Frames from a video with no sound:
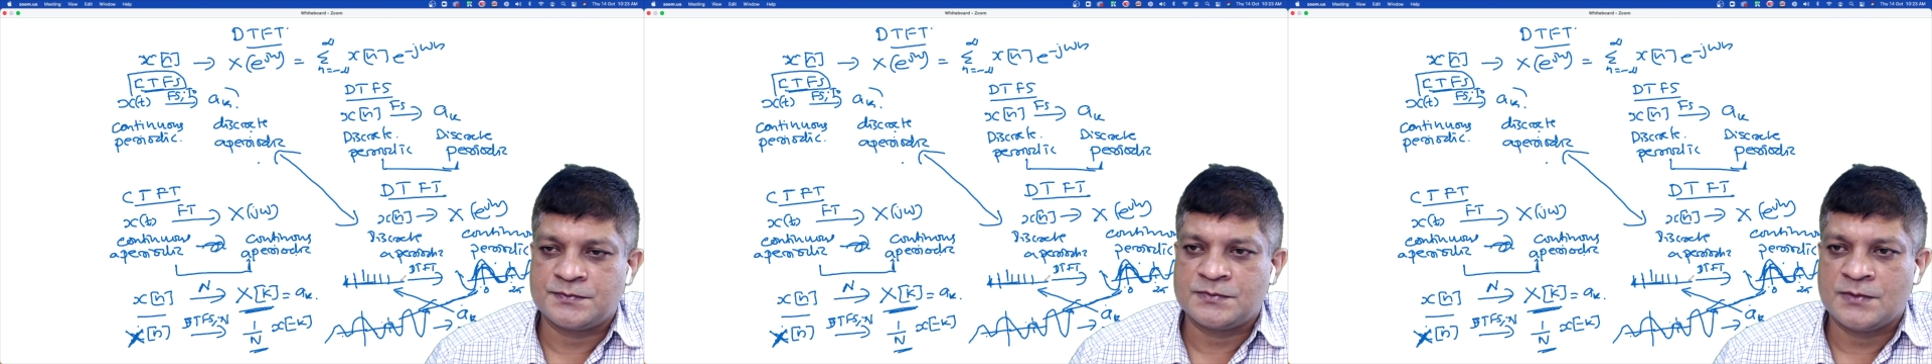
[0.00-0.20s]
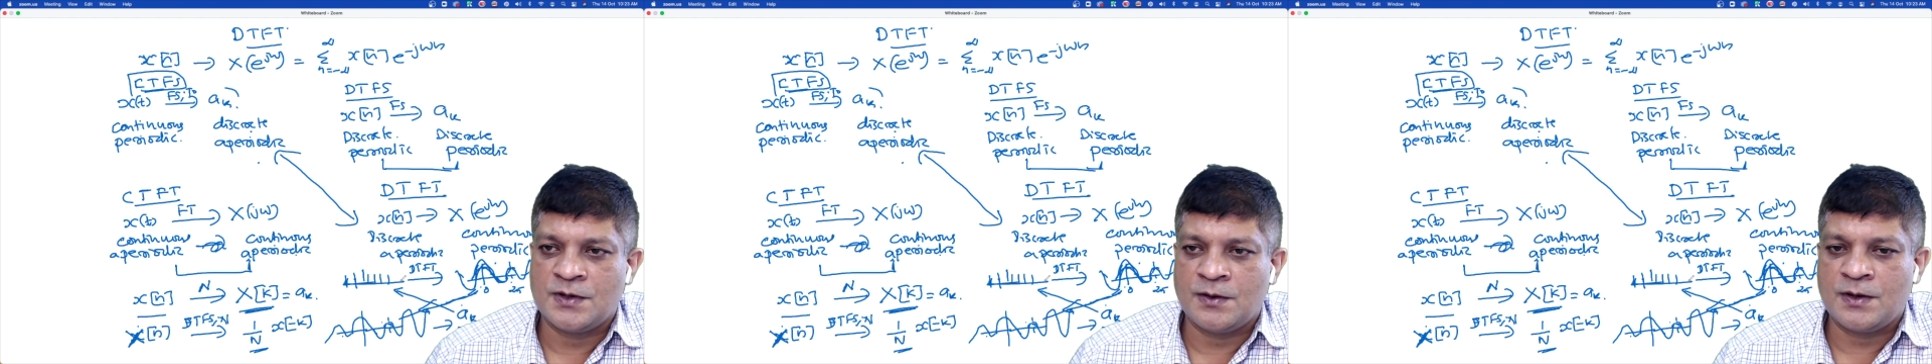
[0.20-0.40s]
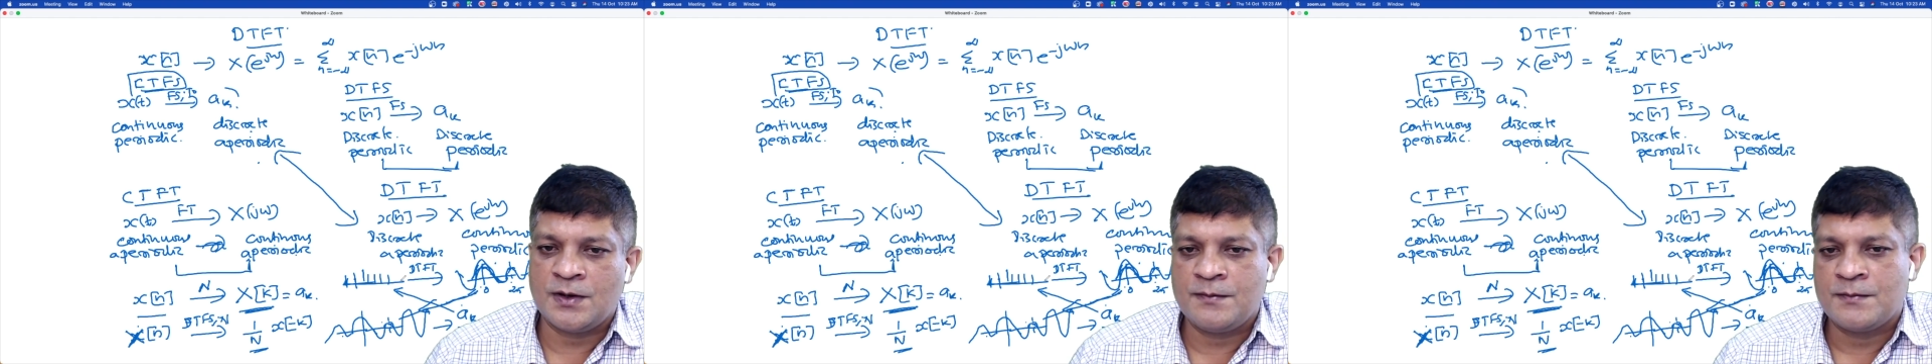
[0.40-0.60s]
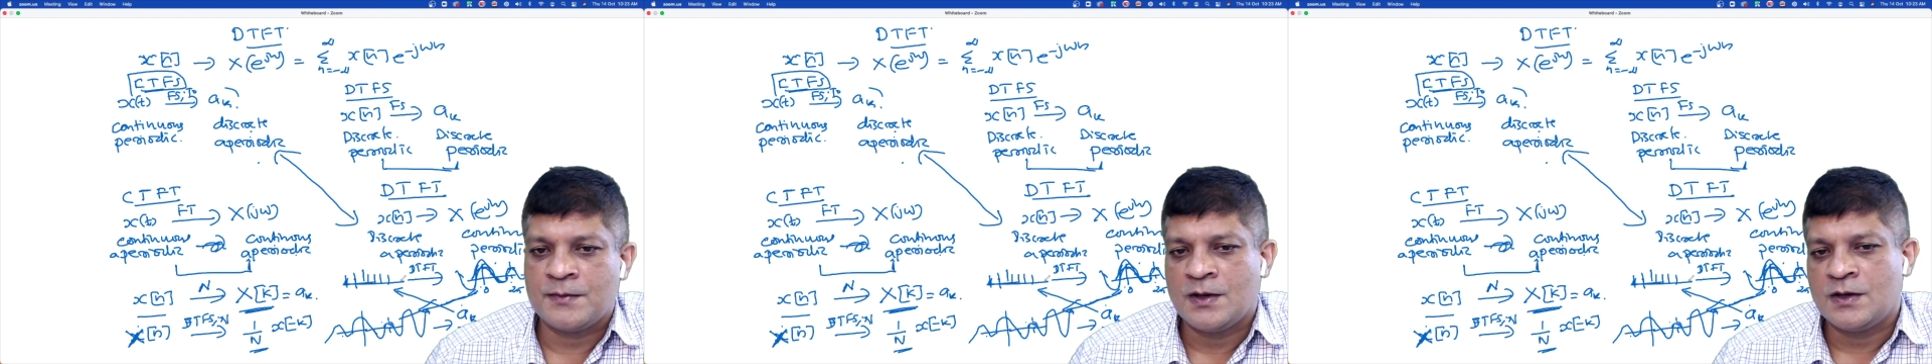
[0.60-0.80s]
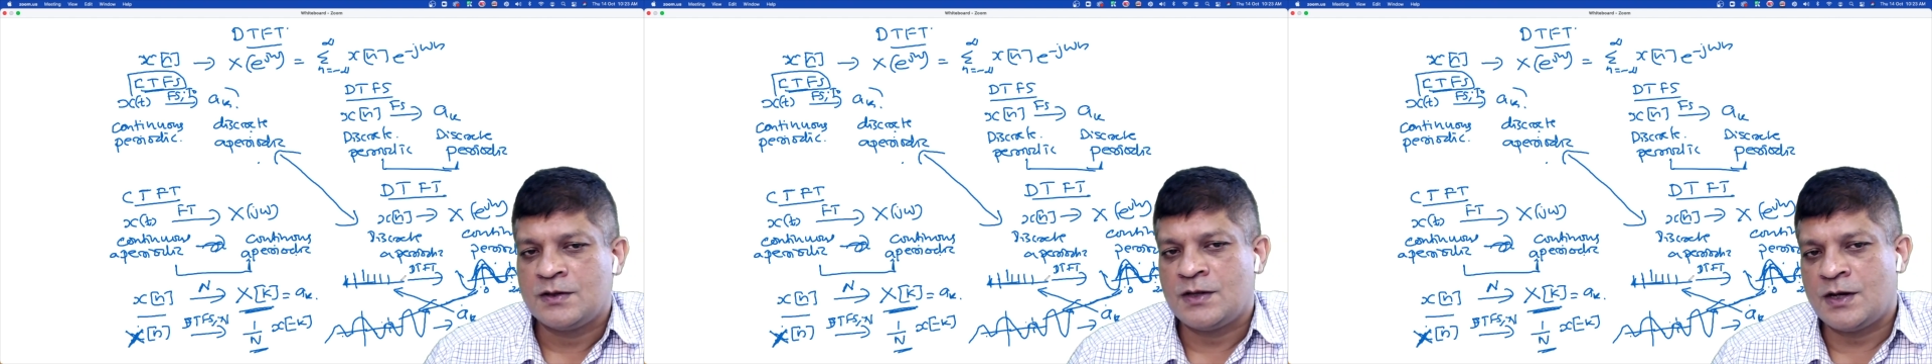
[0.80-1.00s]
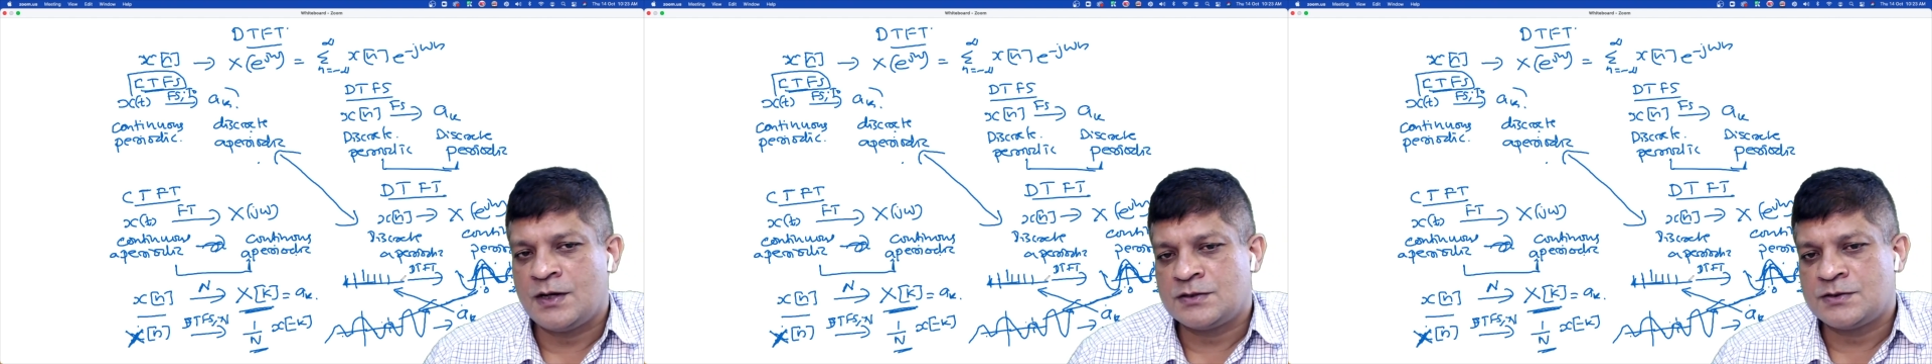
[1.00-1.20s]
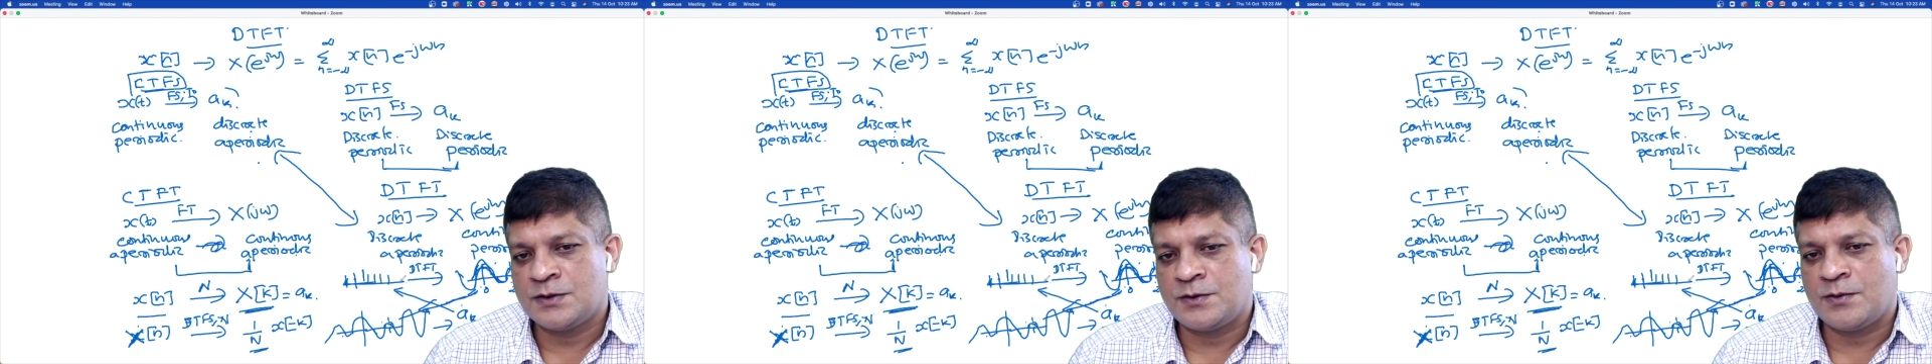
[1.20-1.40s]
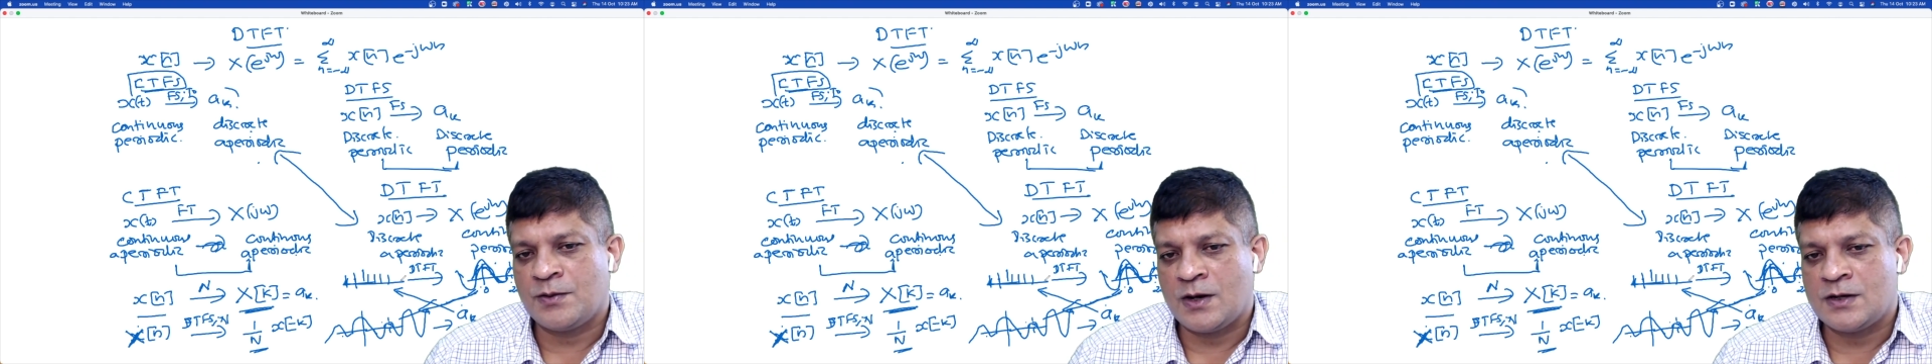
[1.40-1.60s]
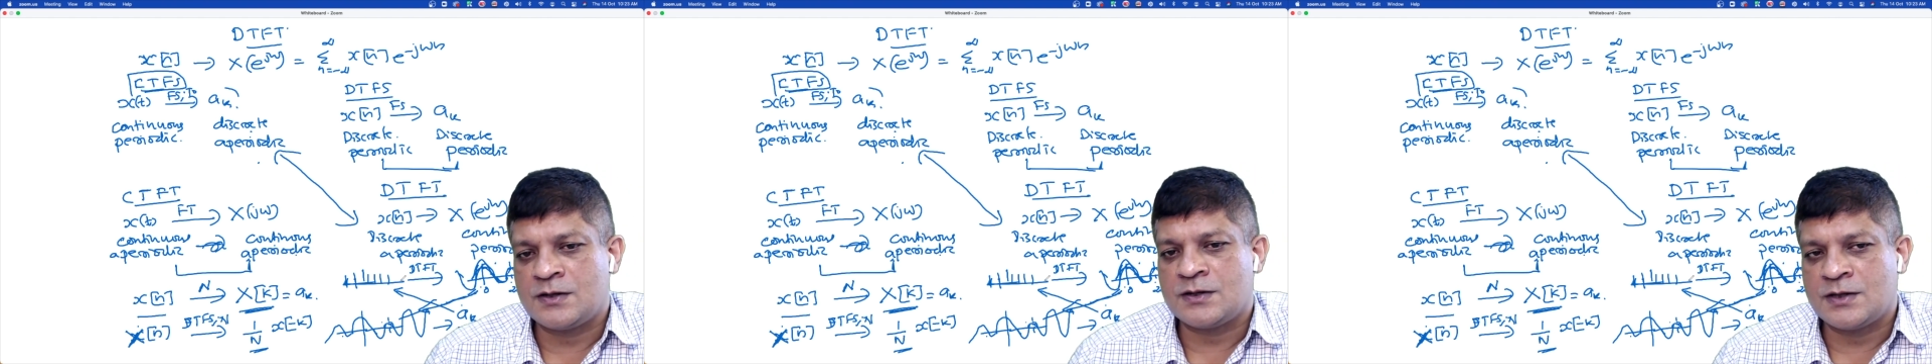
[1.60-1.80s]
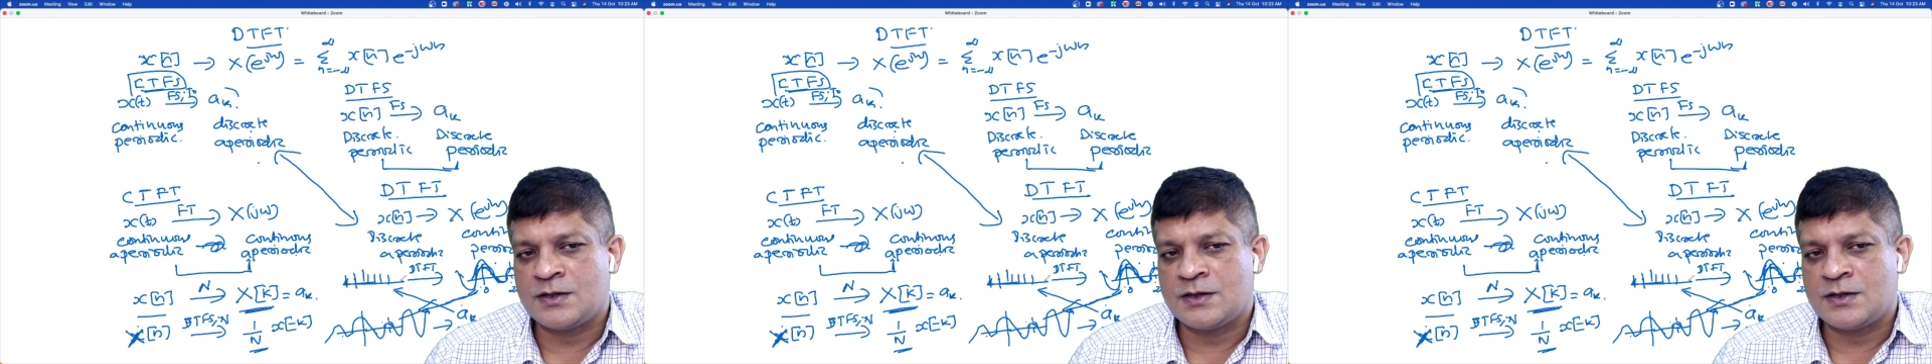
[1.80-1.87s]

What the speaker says: Okay, that is the duality.